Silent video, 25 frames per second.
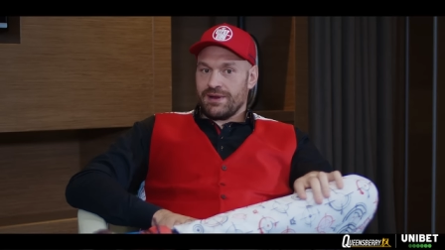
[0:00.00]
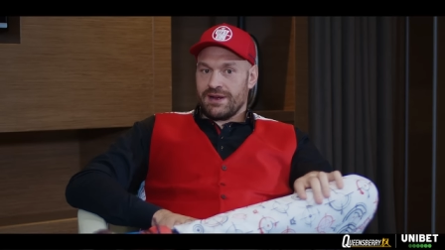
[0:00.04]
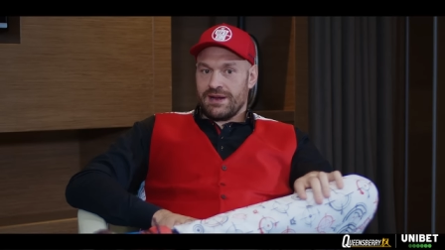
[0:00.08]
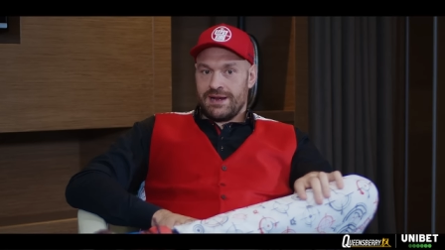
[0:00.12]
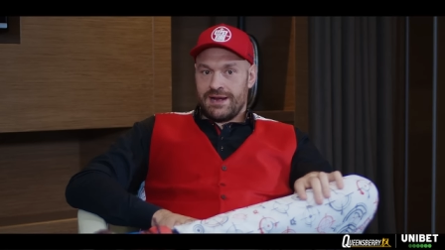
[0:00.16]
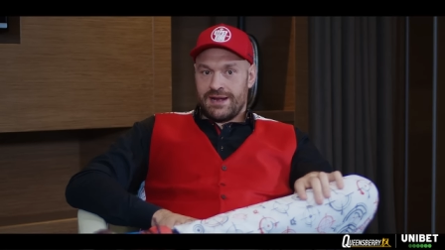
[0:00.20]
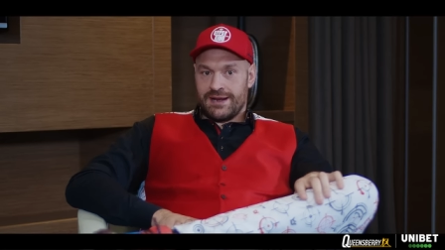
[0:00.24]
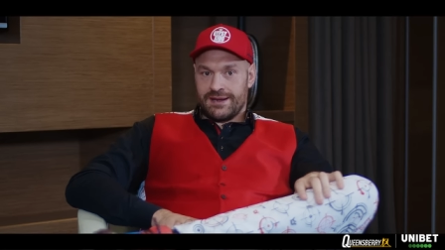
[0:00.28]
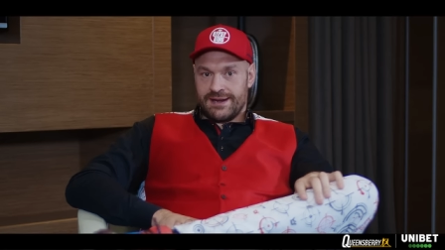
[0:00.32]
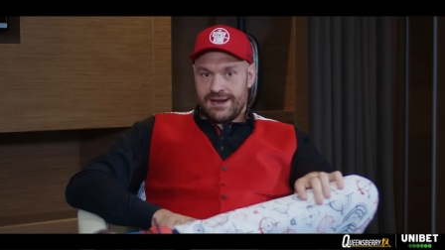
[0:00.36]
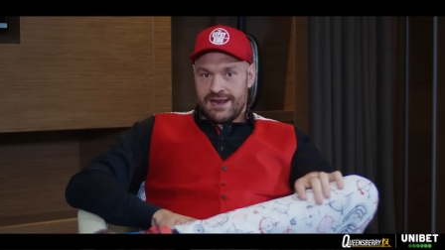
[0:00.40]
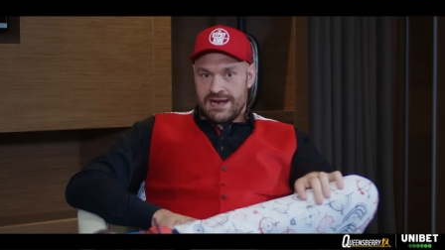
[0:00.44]

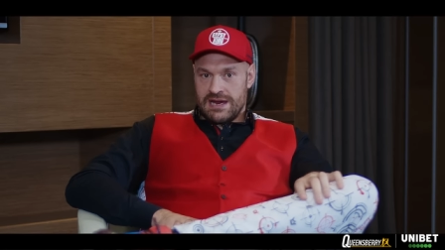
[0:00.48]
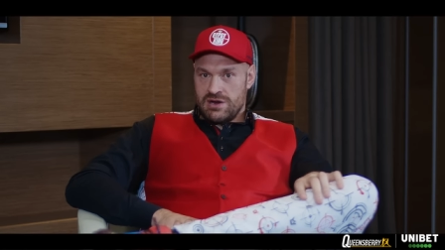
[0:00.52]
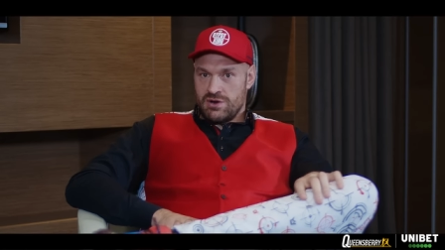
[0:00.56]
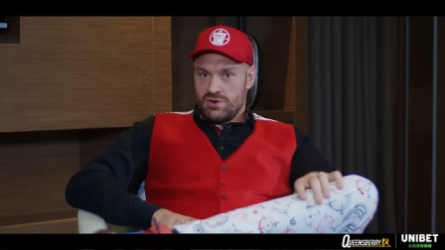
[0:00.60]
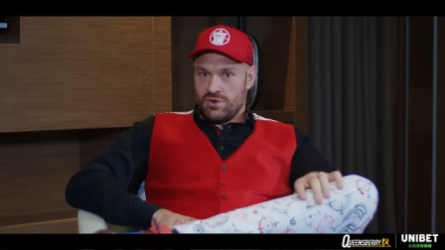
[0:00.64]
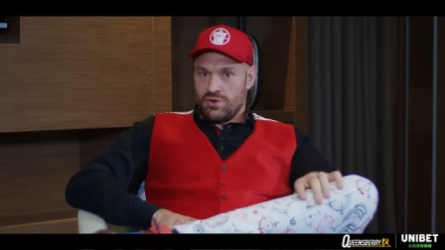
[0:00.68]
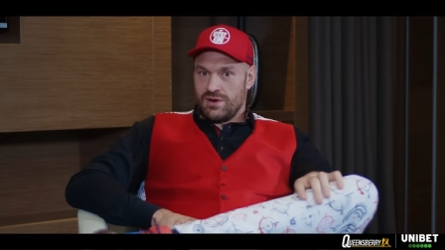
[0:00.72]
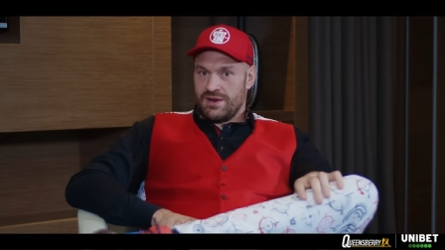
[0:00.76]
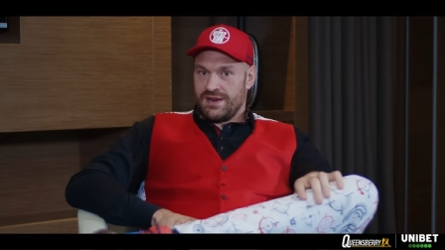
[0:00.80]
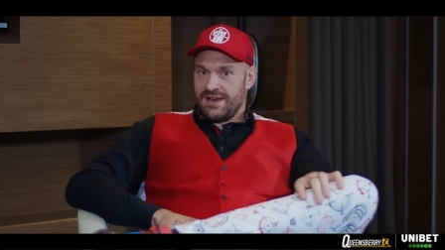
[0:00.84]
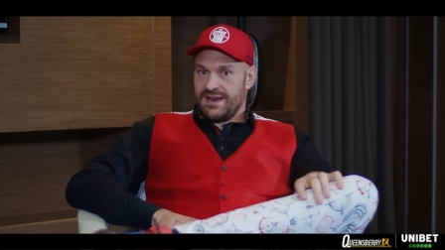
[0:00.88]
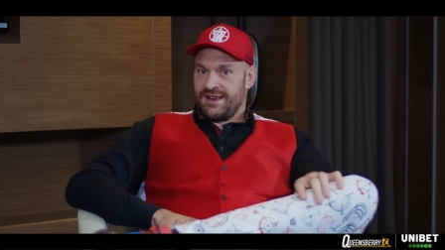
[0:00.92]
and
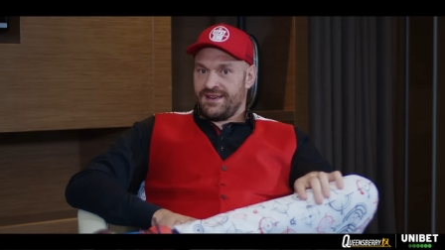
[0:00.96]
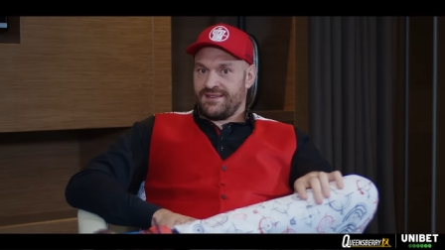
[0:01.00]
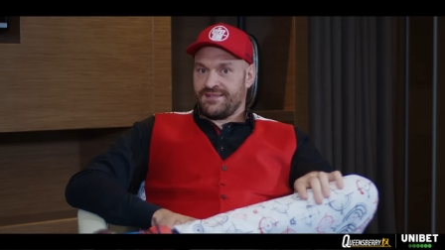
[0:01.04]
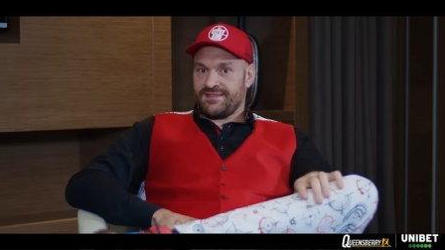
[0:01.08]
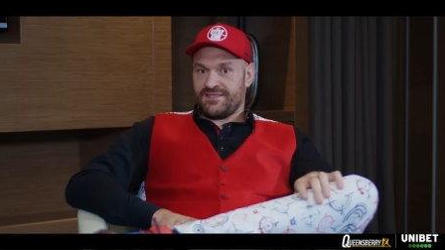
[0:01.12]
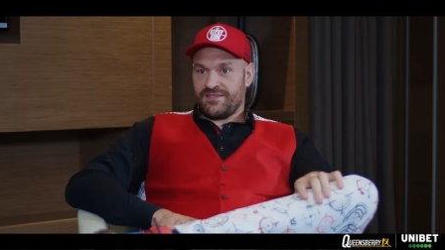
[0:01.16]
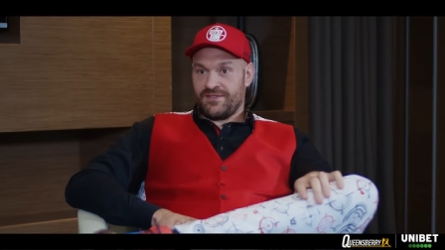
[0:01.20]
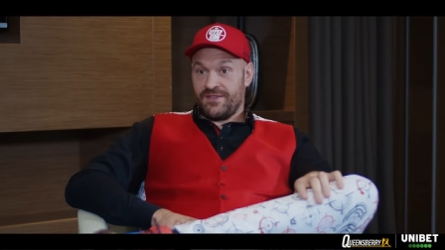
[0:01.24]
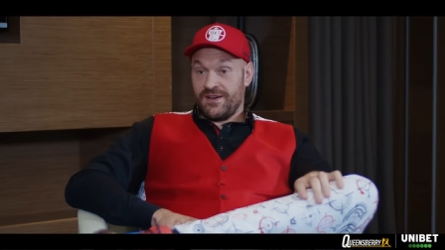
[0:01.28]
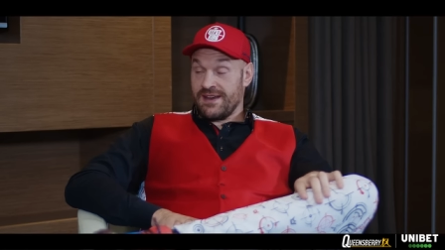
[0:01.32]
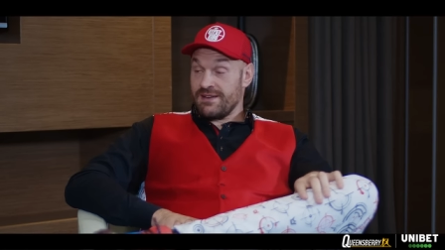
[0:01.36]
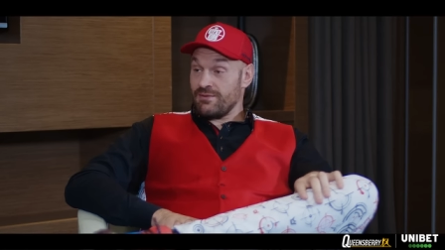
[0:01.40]
now
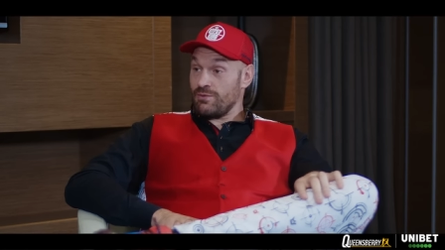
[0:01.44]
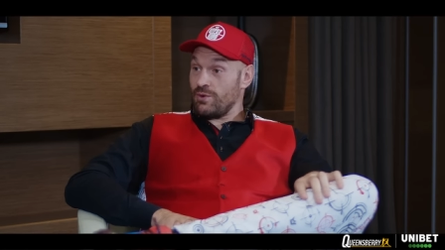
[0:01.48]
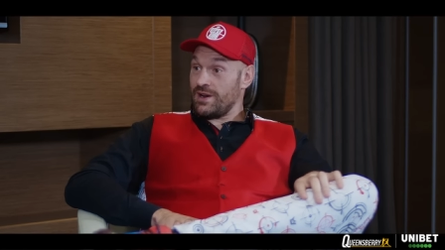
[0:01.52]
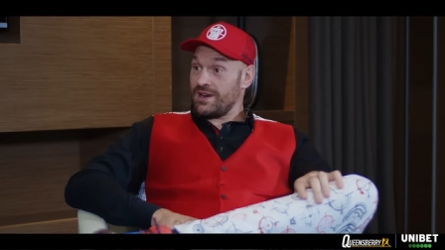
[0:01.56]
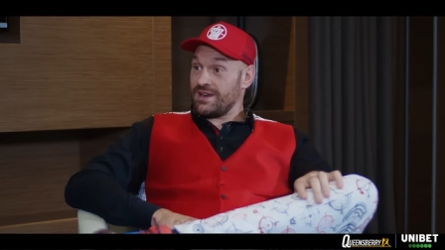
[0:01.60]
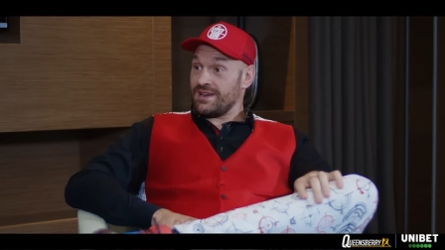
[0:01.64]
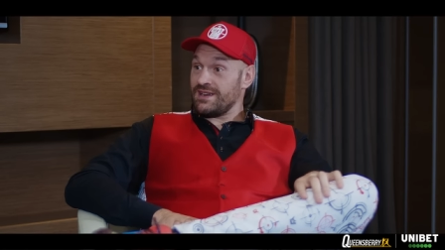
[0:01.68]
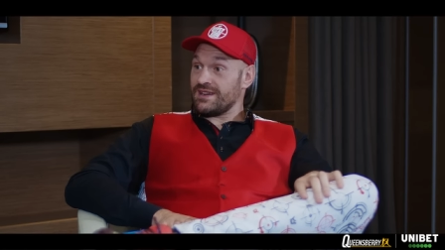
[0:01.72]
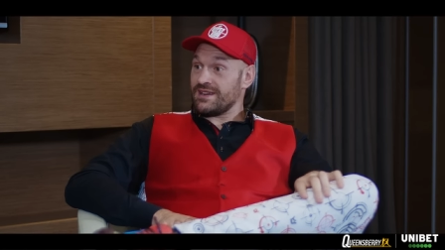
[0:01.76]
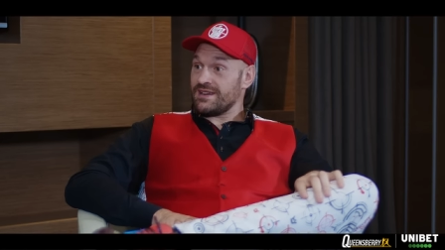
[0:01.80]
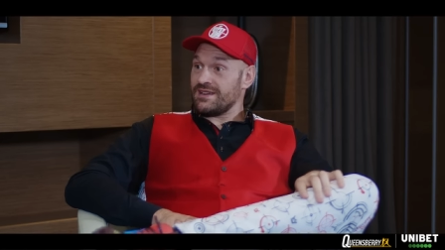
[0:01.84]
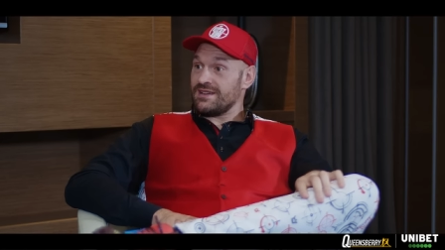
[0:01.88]
it's fight
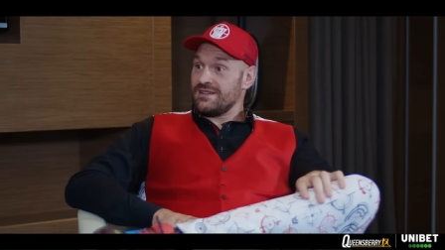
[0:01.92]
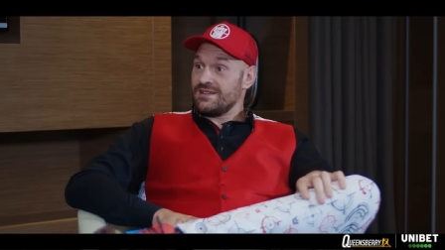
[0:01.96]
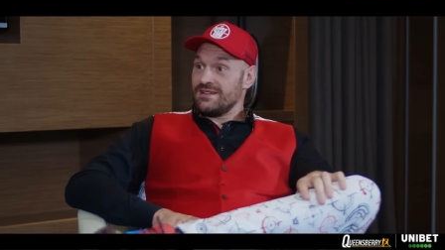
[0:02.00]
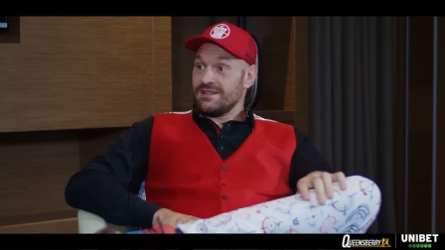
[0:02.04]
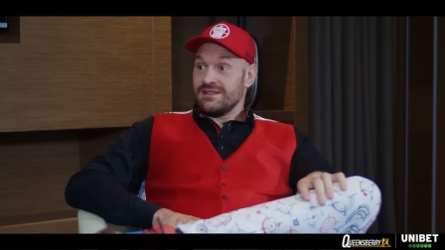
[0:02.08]
week.